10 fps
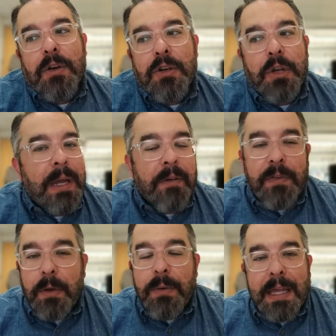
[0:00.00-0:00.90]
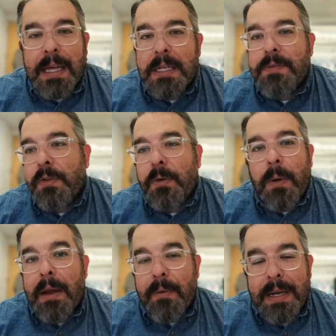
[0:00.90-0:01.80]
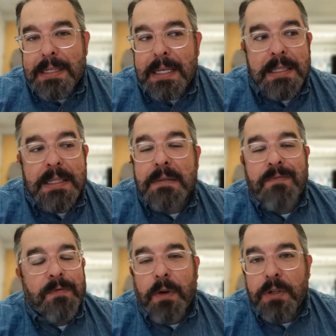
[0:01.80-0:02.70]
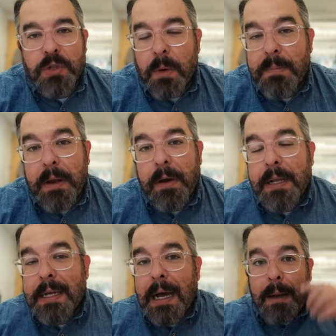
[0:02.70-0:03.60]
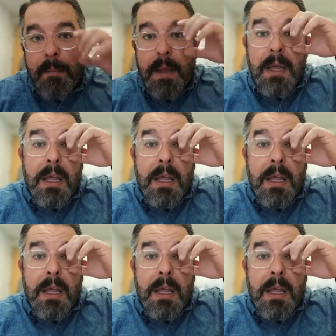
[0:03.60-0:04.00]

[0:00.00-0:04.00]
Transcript: doing a few things for the right reasons for a short period of time.